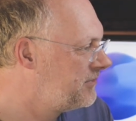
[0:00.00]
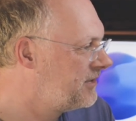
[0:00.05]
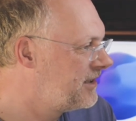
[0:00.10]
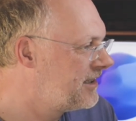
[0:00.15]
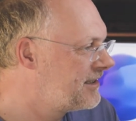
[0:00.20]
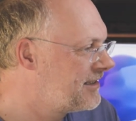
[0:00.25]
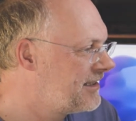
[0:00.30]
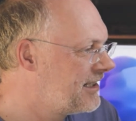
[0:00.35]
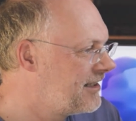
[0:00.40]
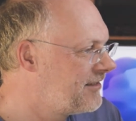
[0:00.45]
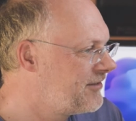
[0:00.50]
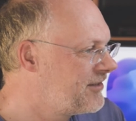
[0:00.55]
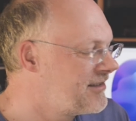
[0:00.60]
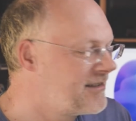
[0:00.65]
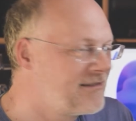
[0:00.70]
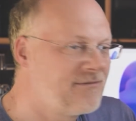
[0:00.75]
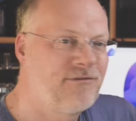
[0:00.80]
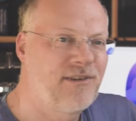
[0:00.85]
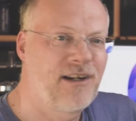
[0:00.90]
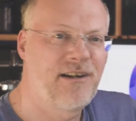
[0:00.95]
just
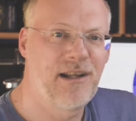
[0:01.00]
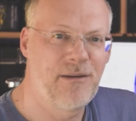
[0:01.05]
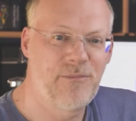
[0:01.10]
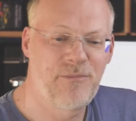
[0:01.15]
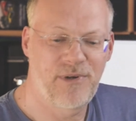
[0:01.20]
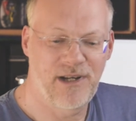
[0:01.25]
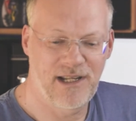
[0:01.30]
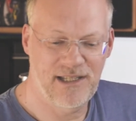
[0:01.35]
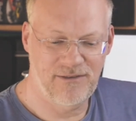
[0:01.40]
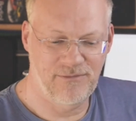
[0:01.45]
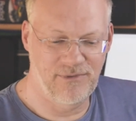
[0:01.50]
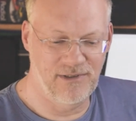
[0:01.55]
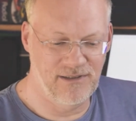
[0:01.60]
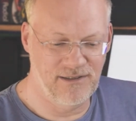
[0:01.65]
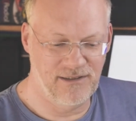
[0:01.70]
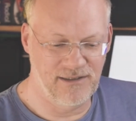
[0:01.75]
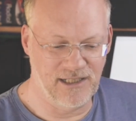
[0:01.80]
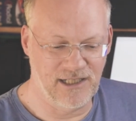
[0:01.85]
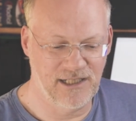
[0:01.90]
very impressed with